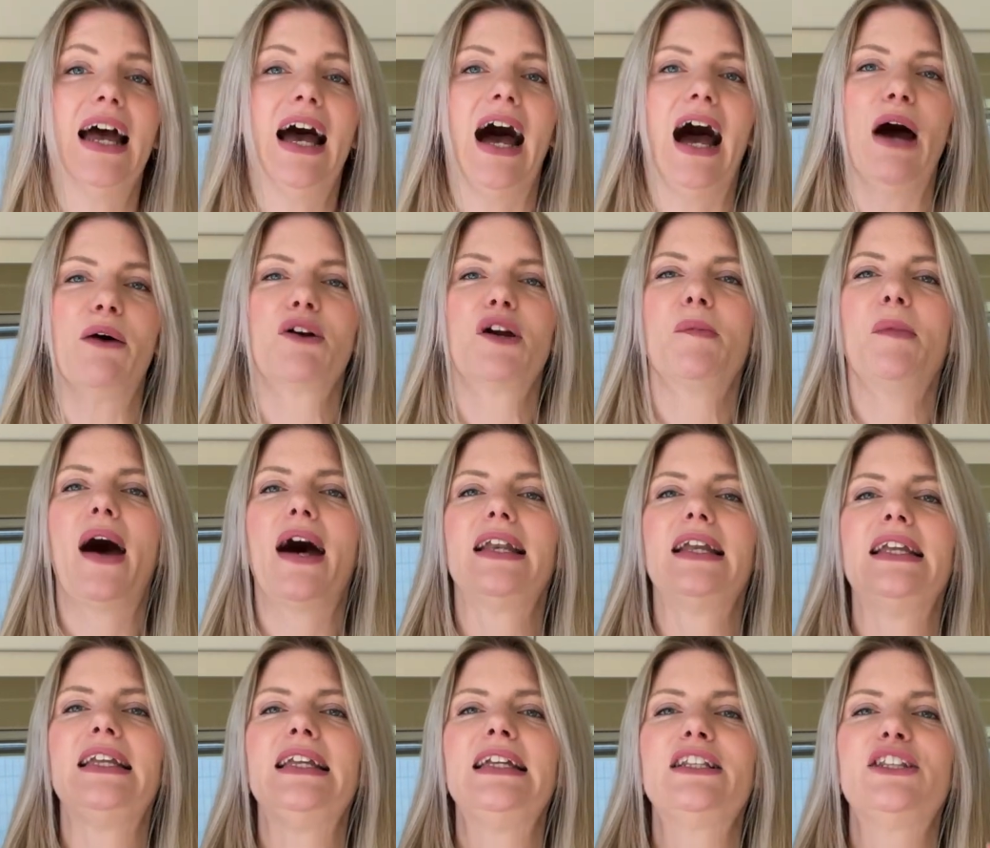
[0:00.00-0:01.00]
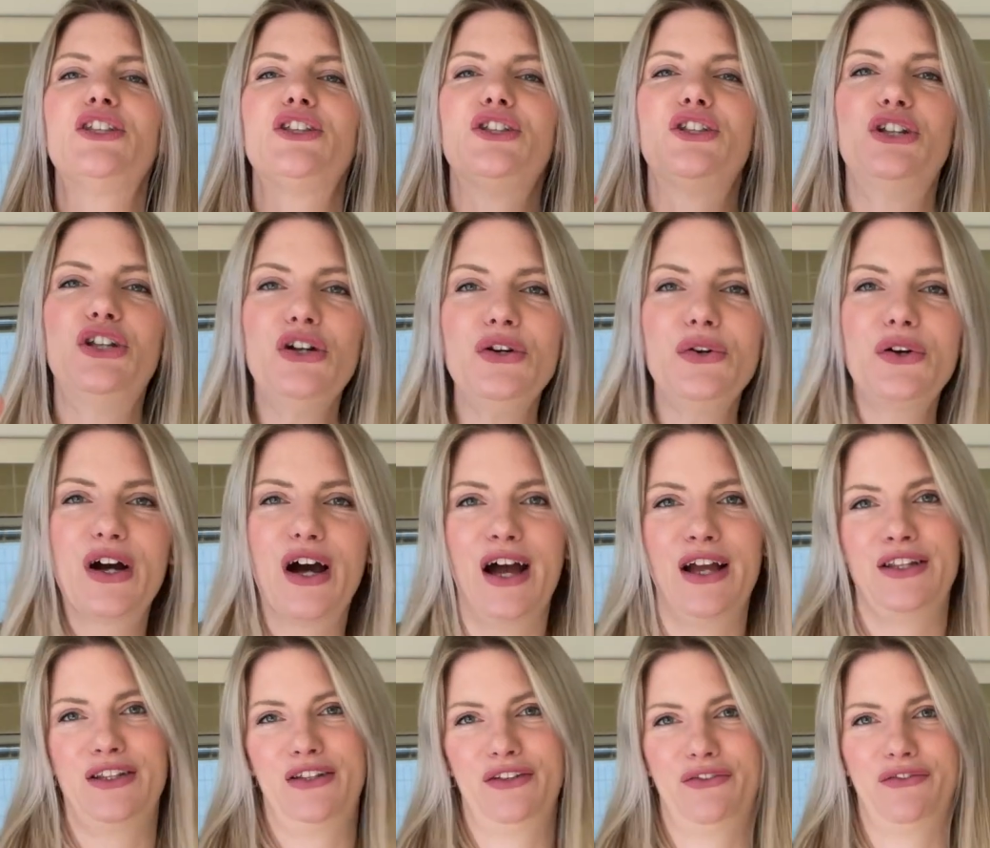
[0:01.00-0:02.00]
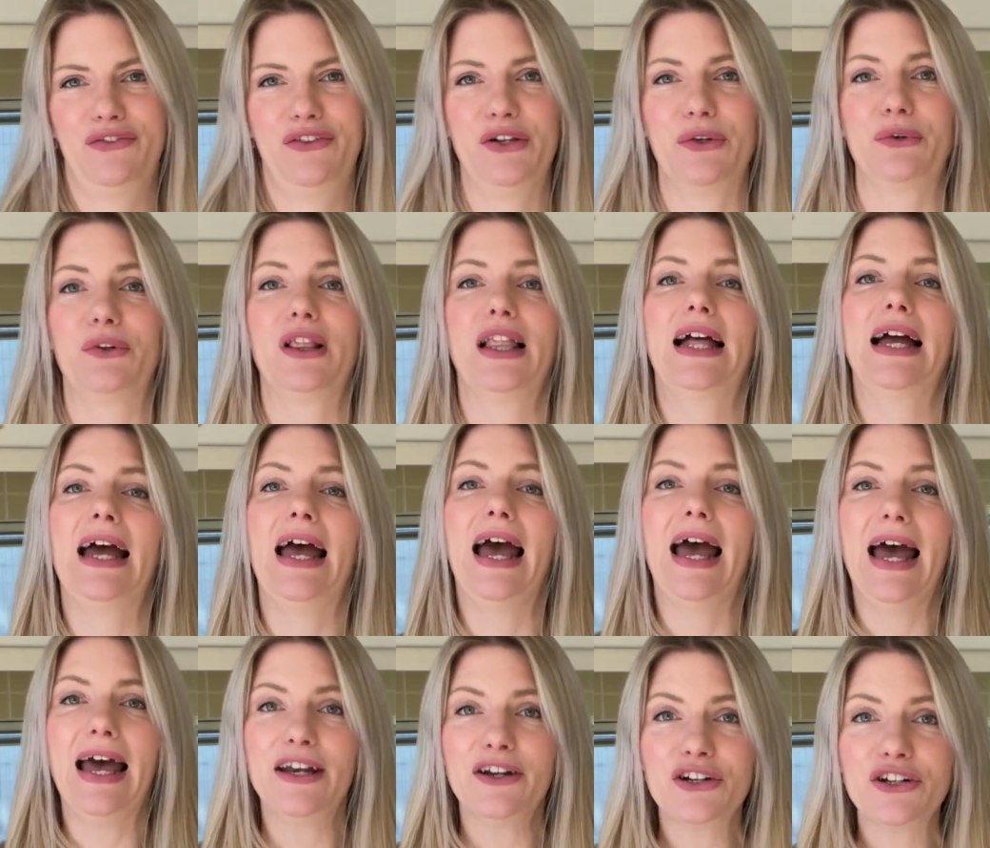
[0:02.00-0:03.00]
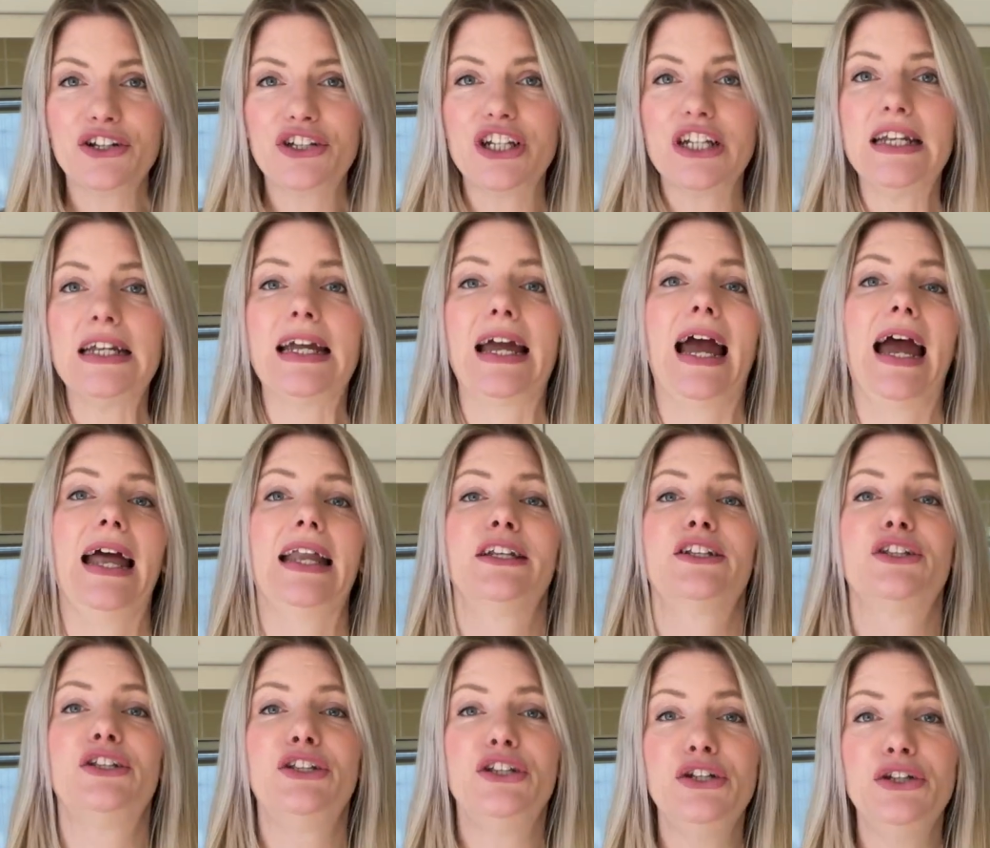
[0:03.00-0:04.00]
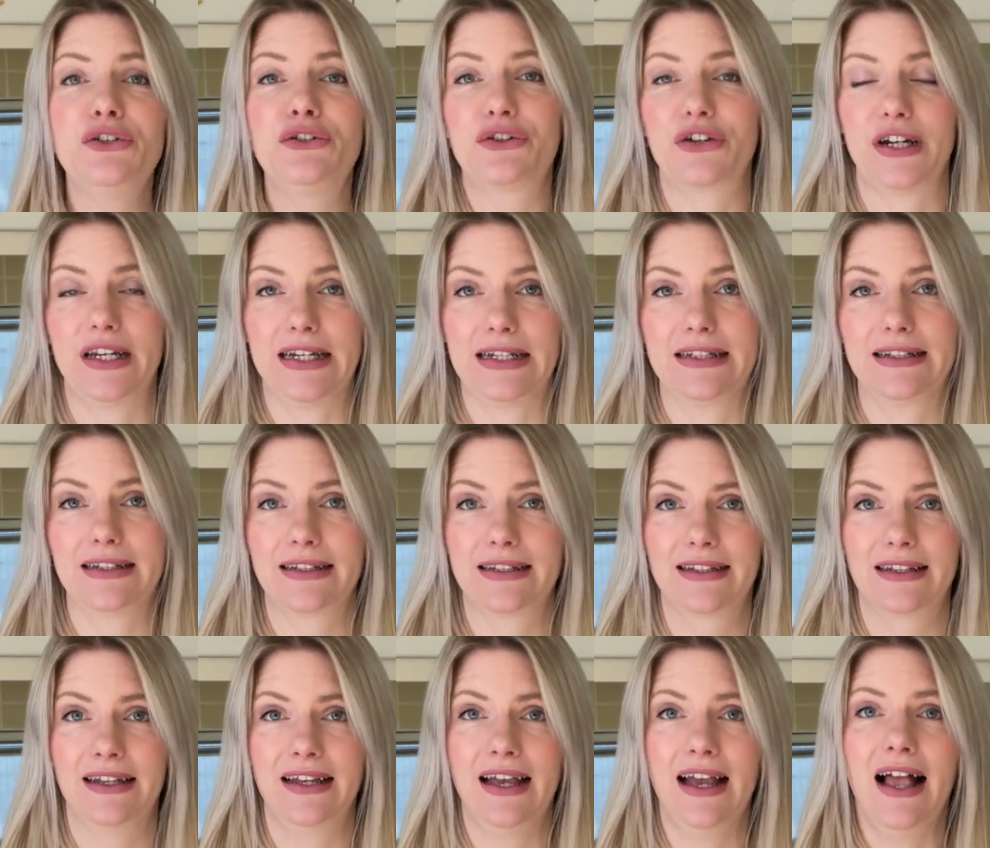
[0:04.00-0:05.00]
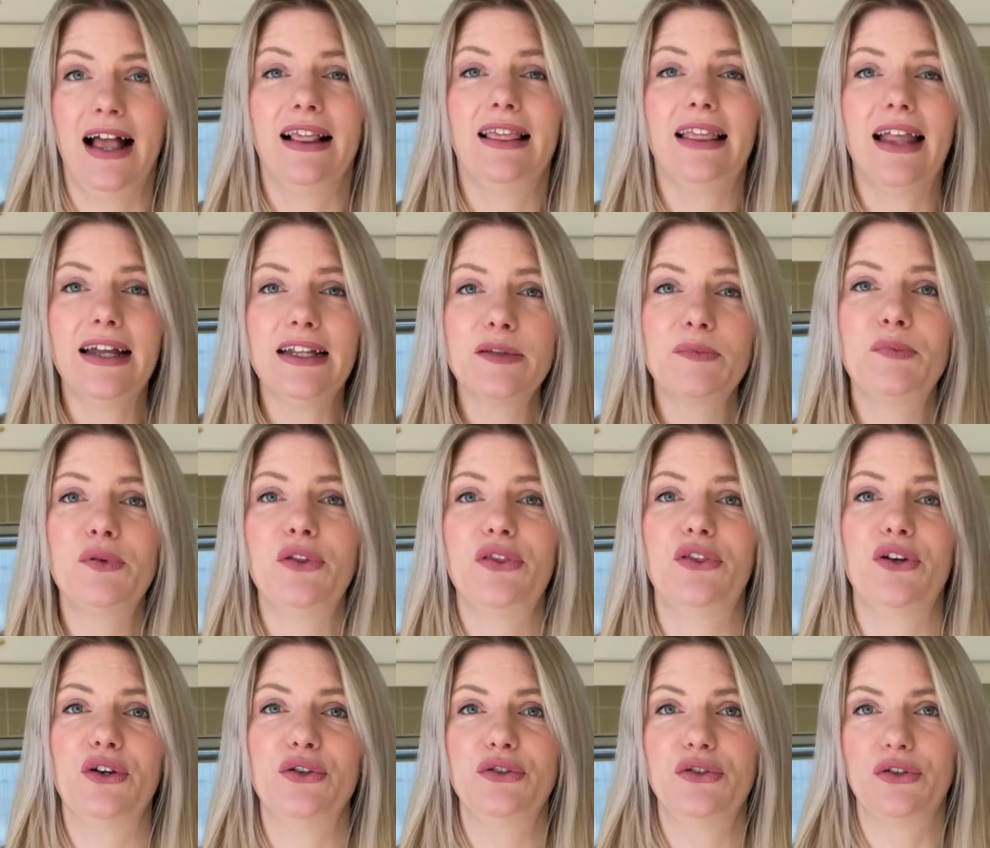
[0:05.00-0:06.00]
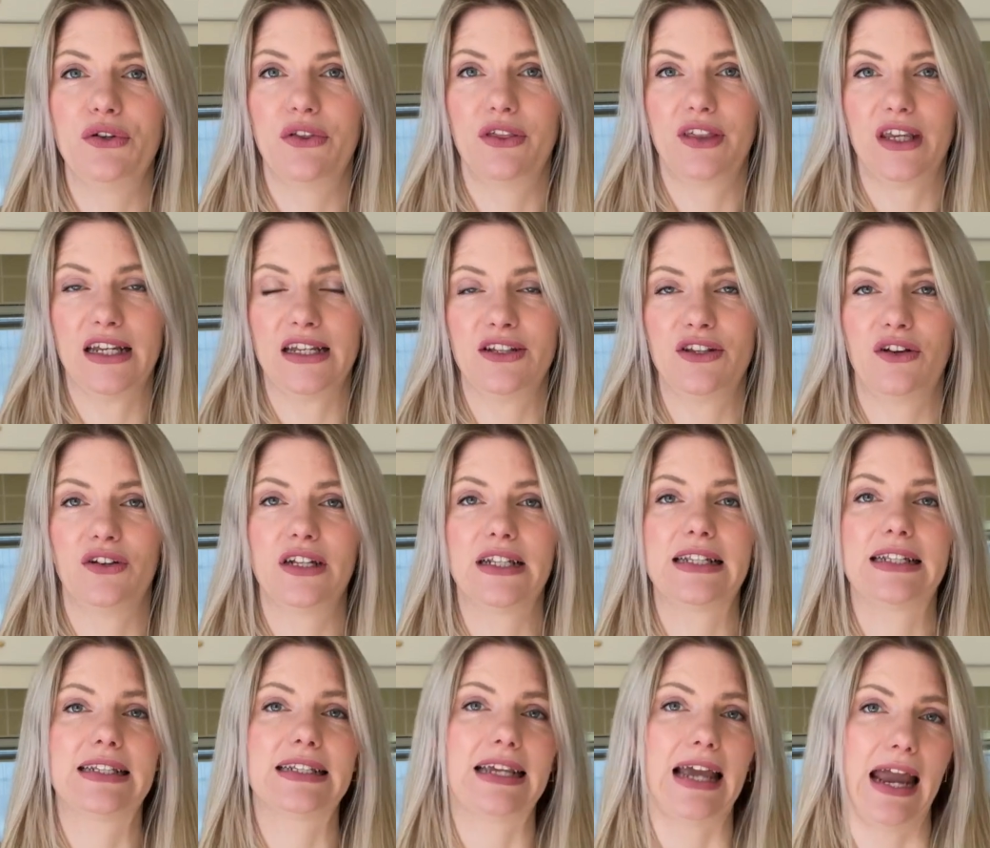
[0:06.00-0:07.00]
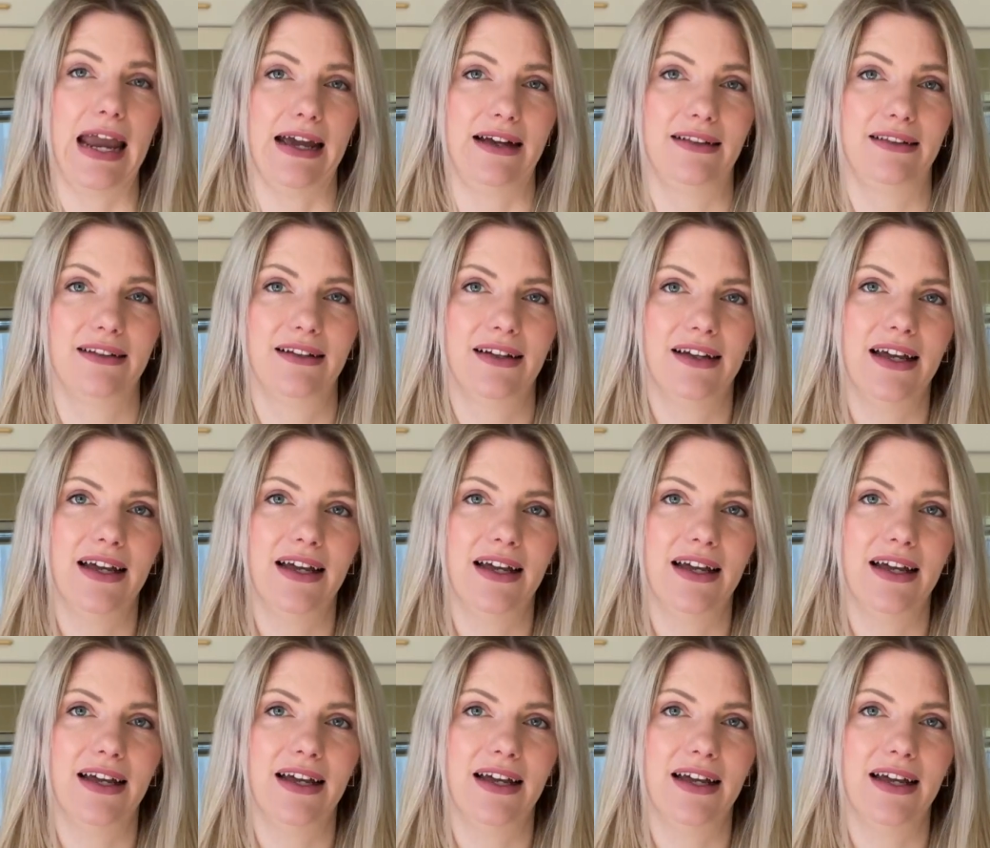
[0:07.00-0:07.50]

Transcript: Our body needs two kinds of fuel, energy and nutrients. Let's put those two things on a scale.